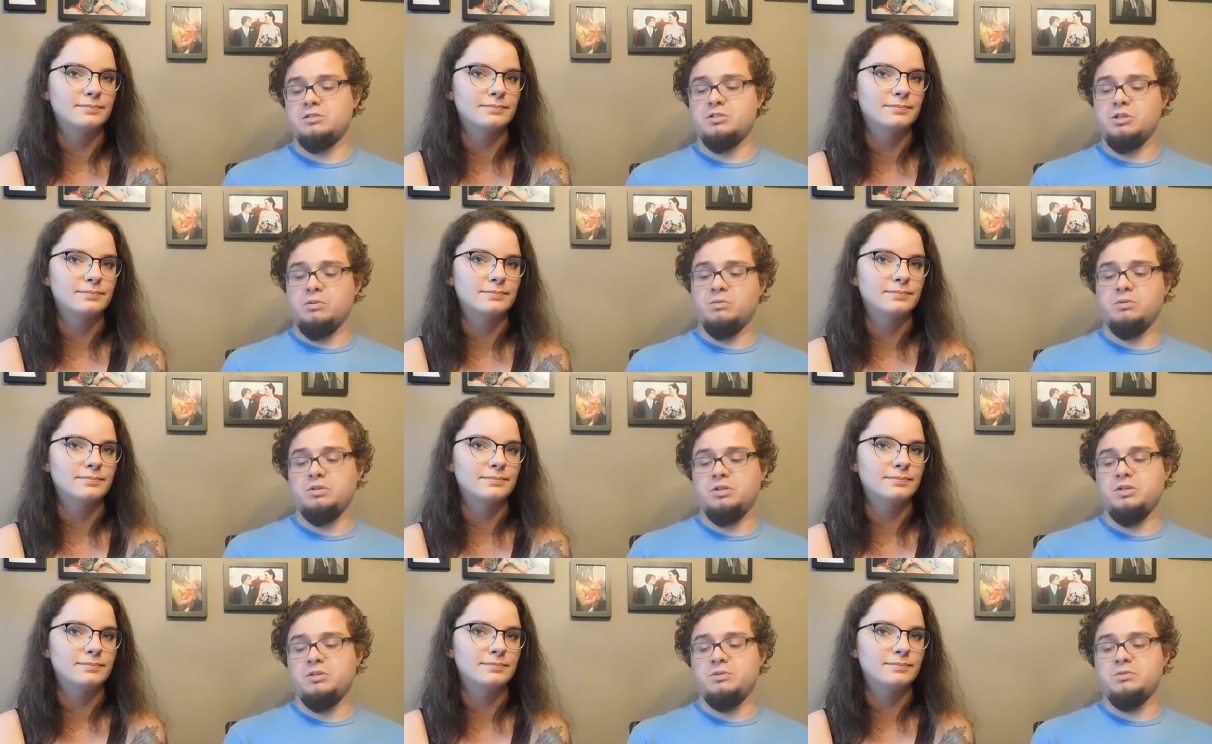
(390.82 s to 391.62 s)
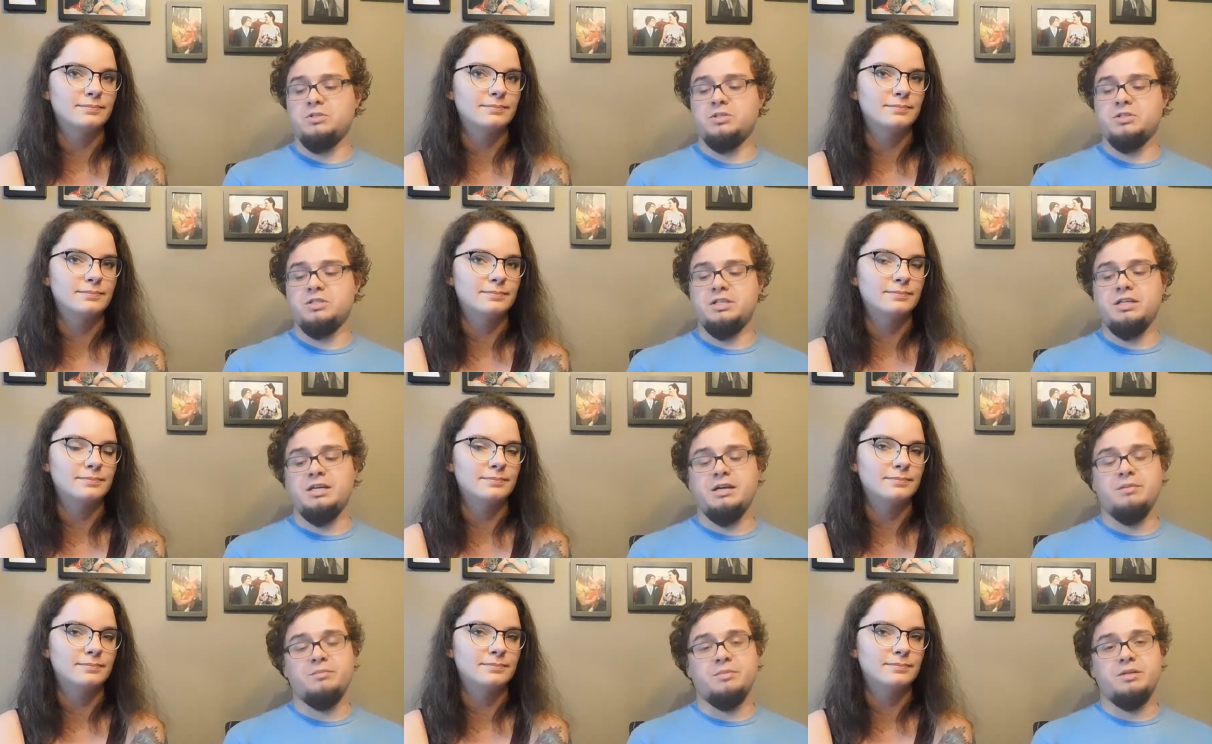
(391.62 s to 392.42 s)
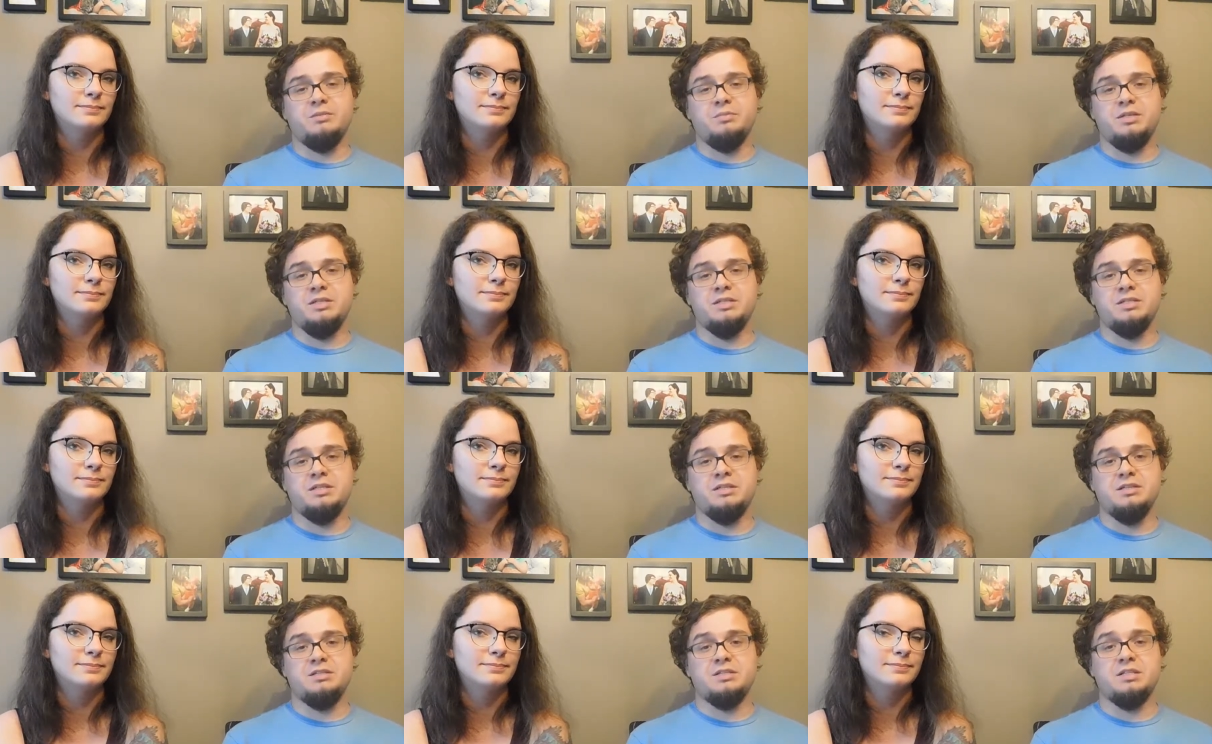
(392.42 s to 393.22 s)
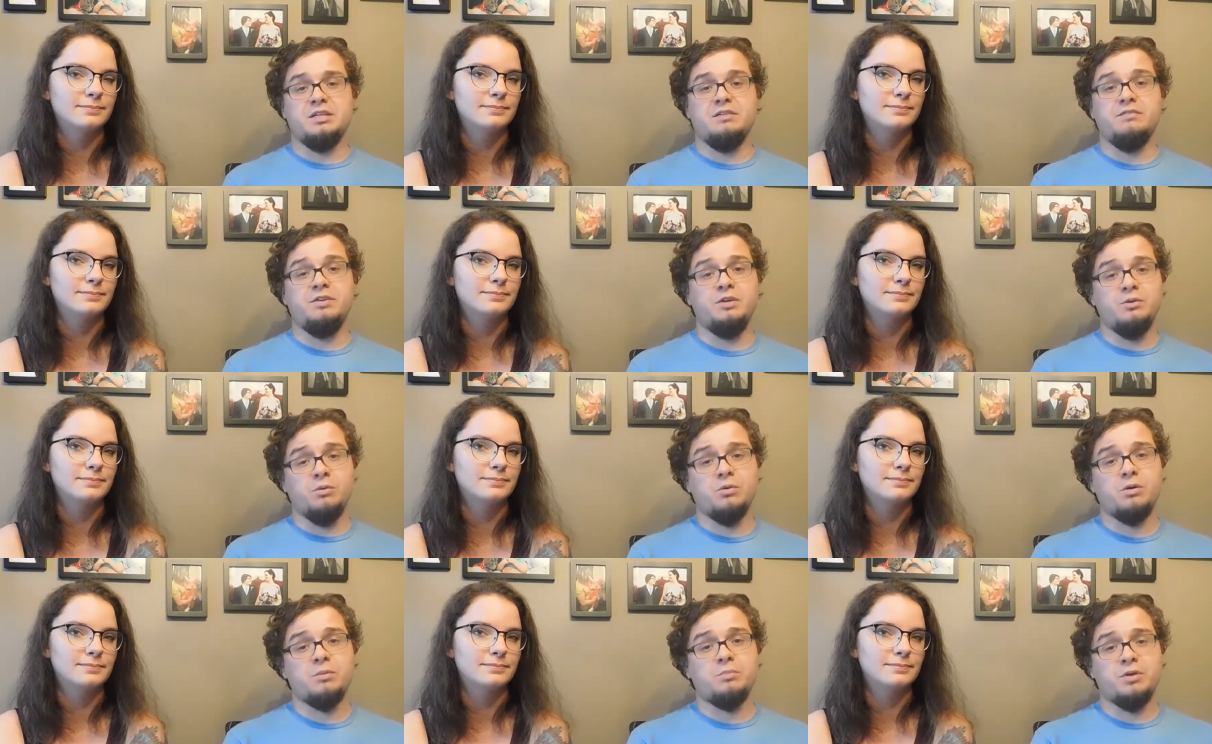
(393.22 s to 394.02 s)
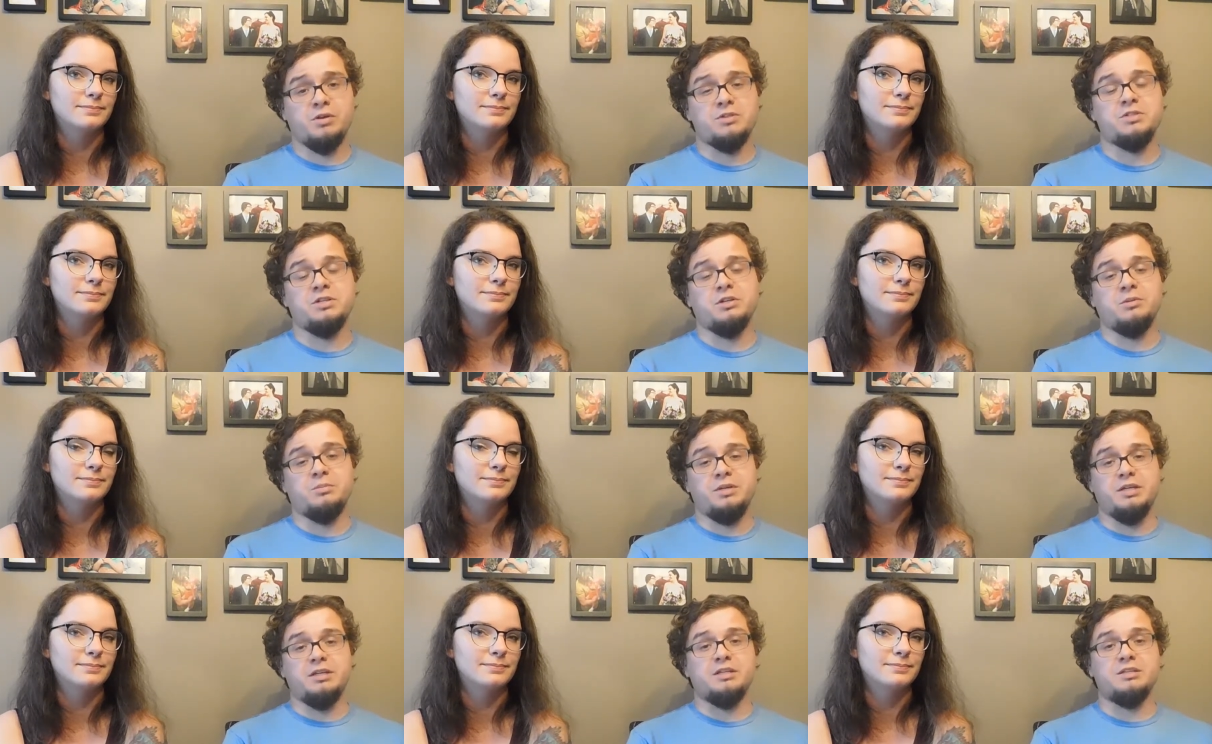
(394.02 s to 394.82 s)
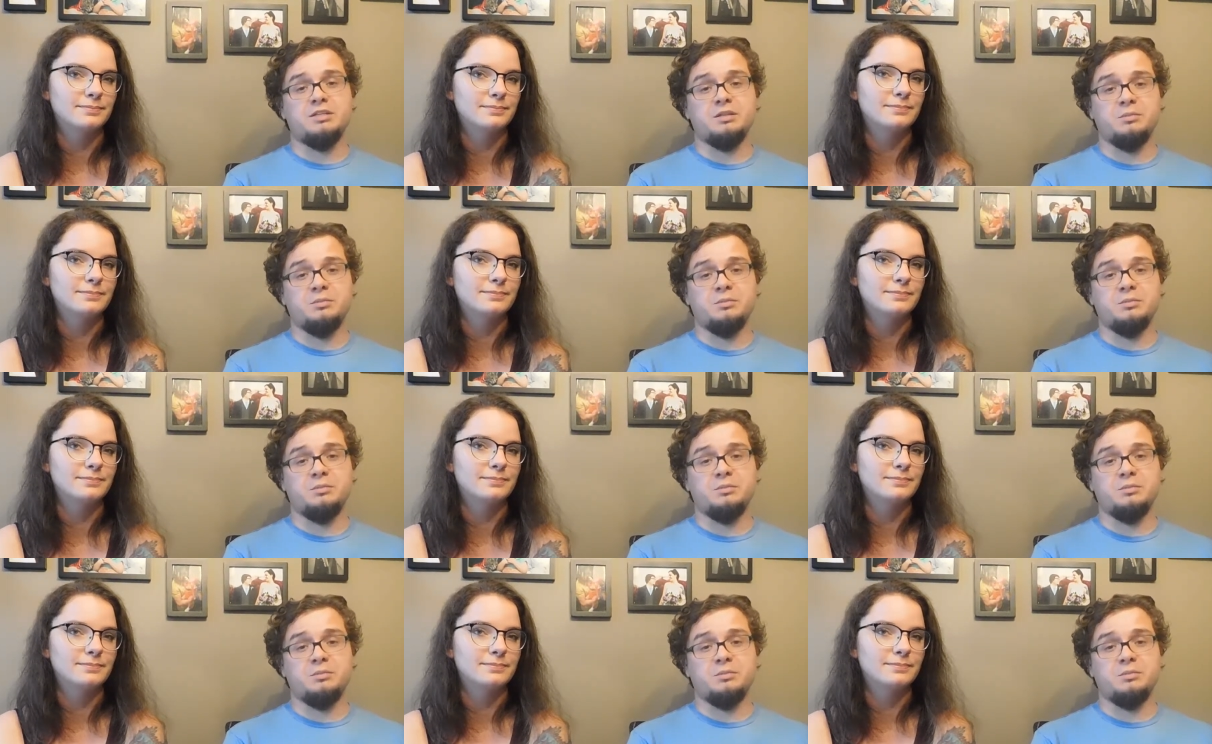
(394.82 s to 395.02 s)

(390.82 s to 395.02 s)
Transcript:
Speaker 1: don't use your DM PCs to give your personal opinion to the